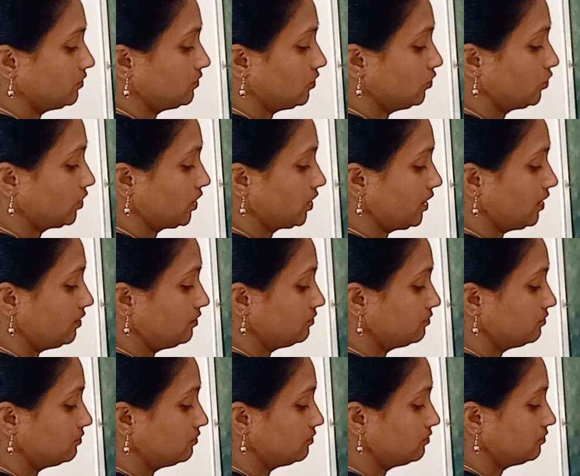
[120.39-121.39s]
Okay.
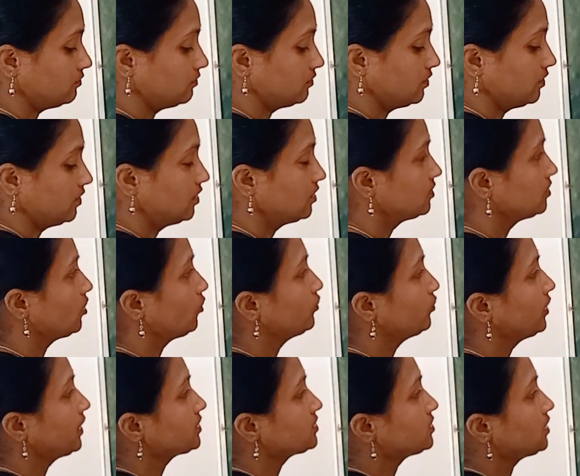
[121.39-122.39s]
Now
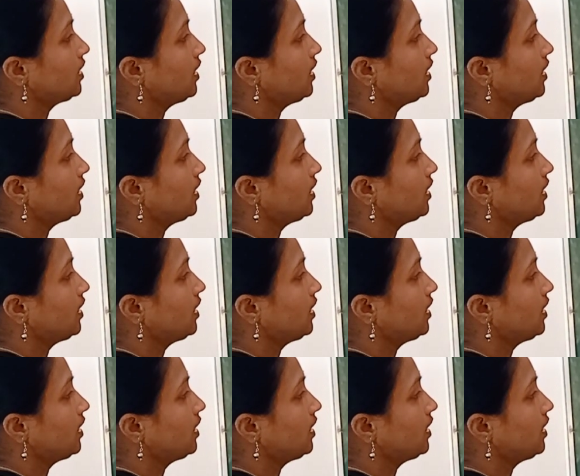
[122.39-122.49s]
next